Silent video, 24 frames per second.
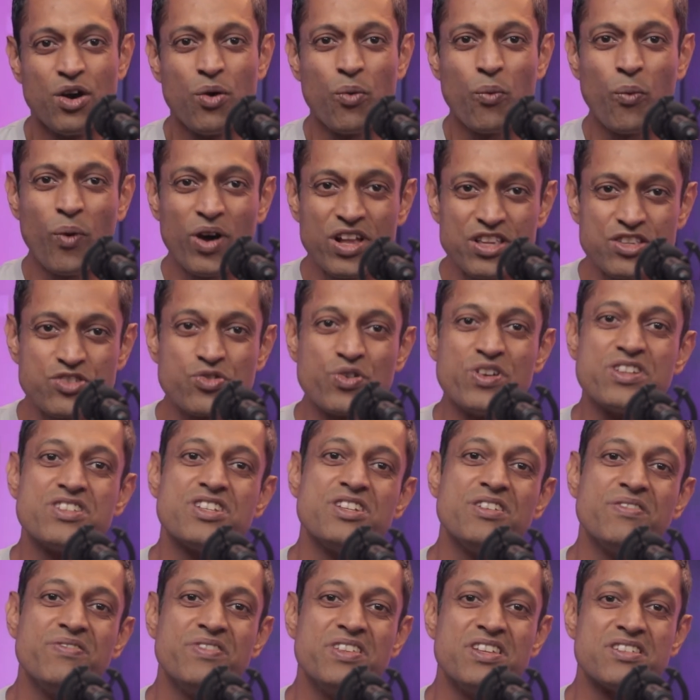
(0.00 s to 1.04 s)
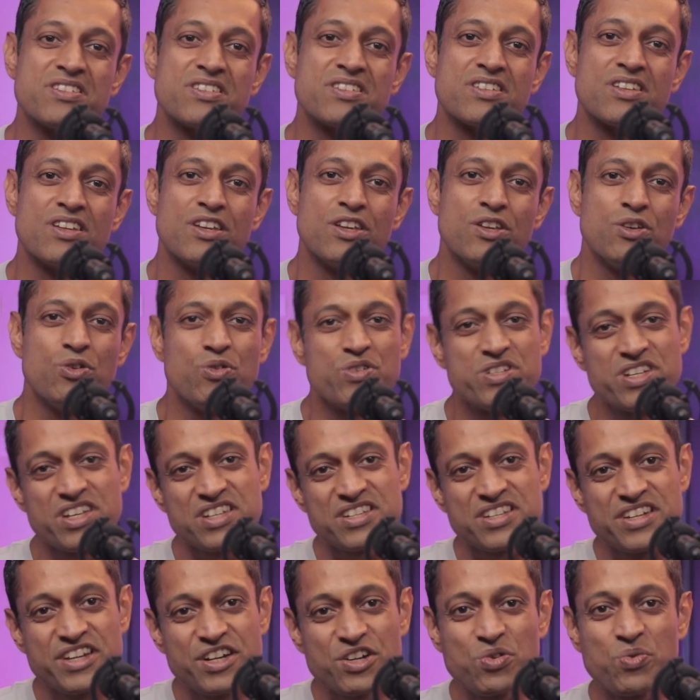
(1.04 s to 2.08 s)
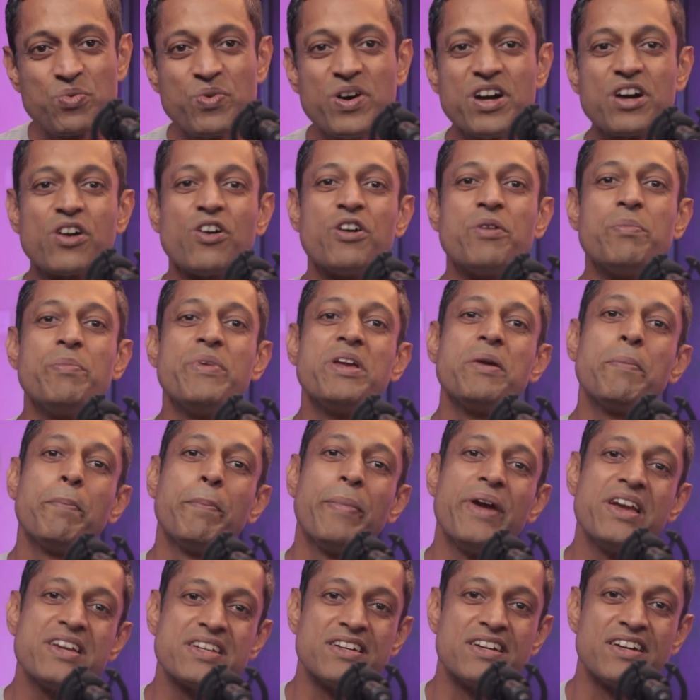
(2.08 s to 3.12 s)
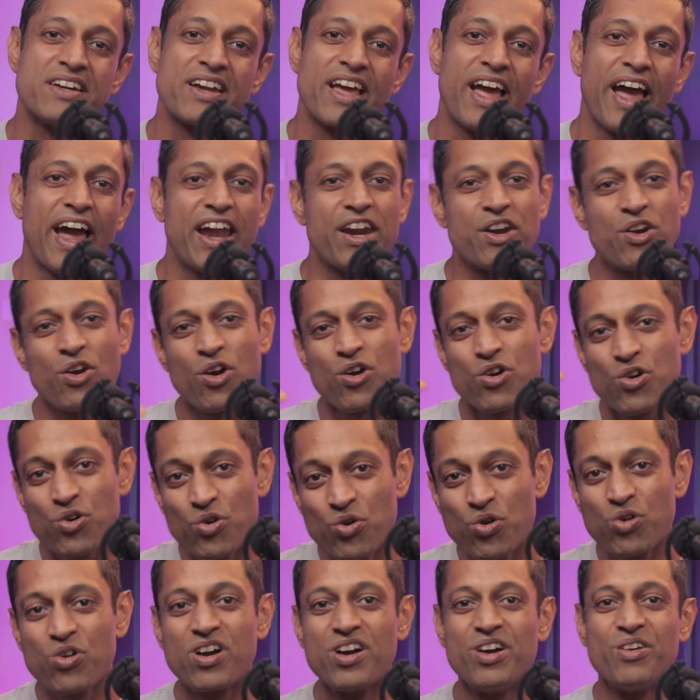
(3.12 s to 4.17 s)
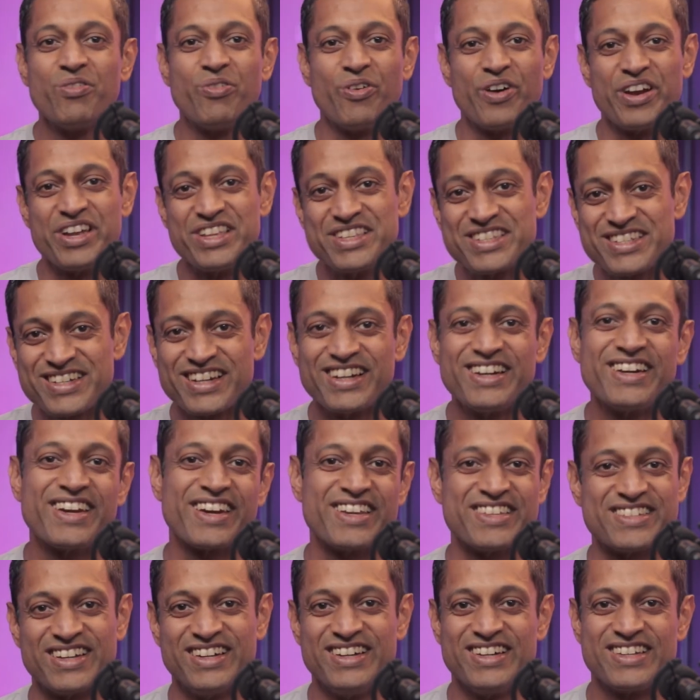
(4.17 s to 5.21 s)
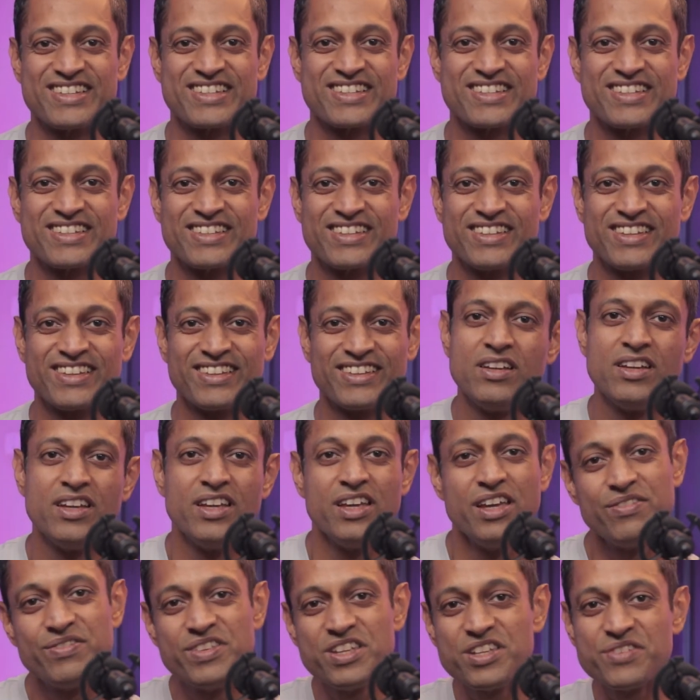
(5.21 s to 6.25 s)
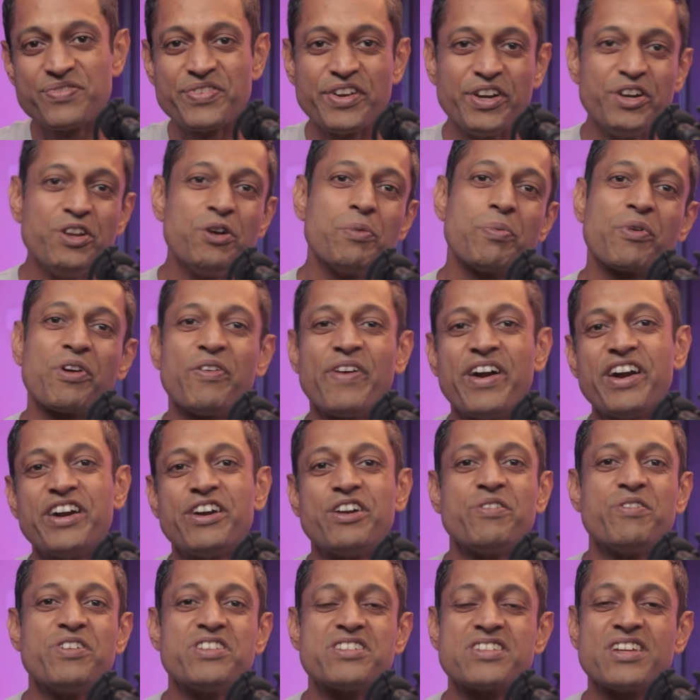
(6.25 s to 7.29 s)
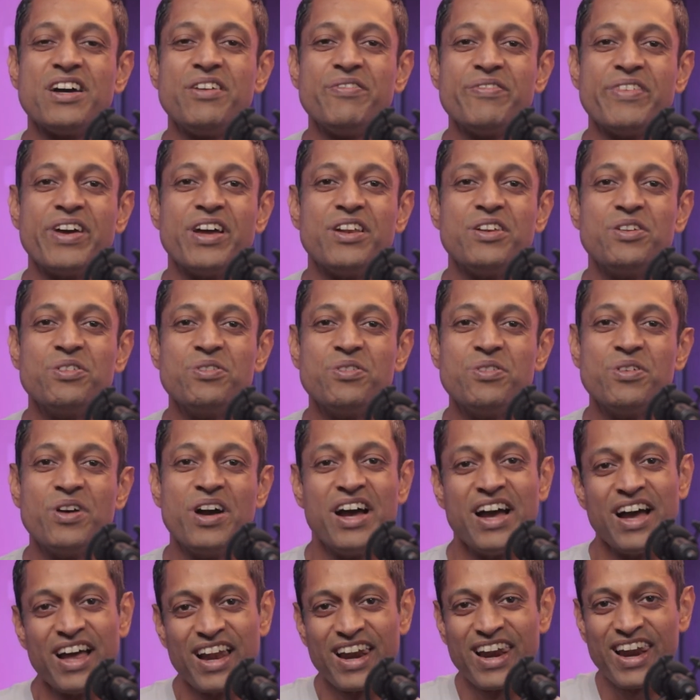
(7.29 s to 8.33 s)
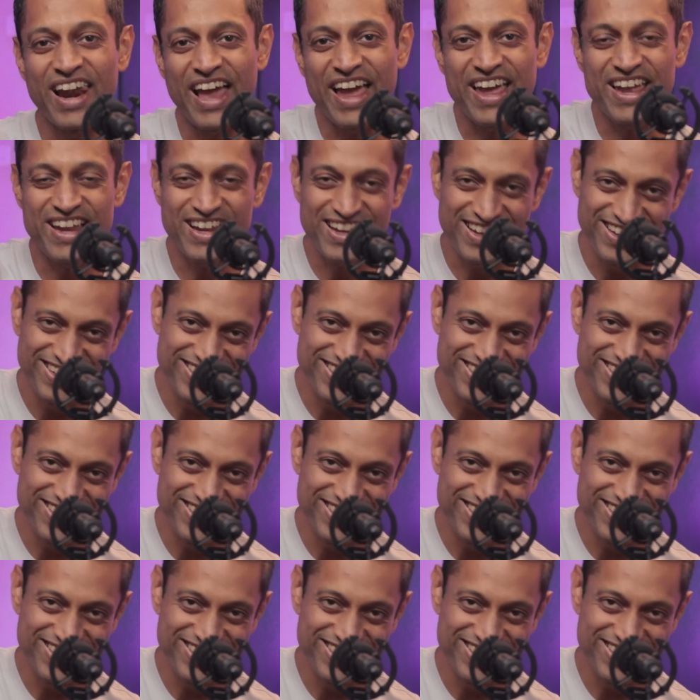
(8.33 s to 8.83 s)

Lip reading: Once you achieve this, you just need to work on being patient and not look for instant results. If this video provided you with some value, like,